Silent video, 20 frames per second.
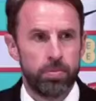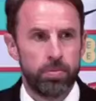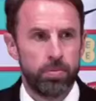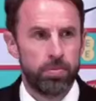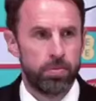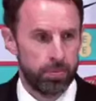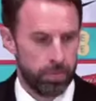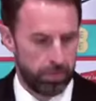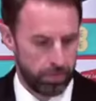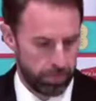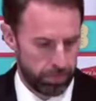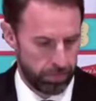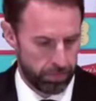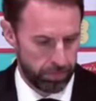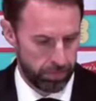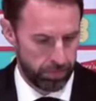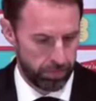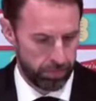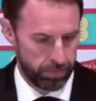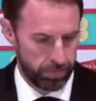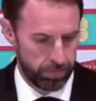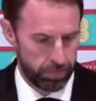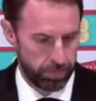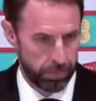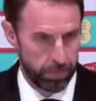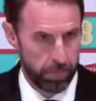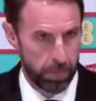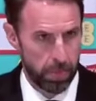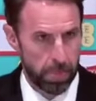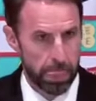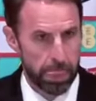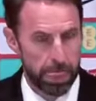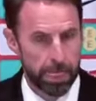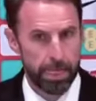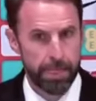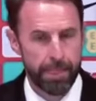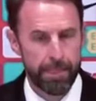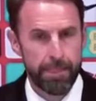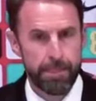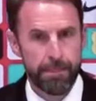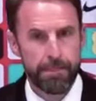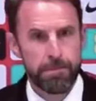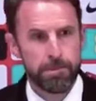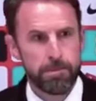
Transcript: moment. We'll start with John Cross.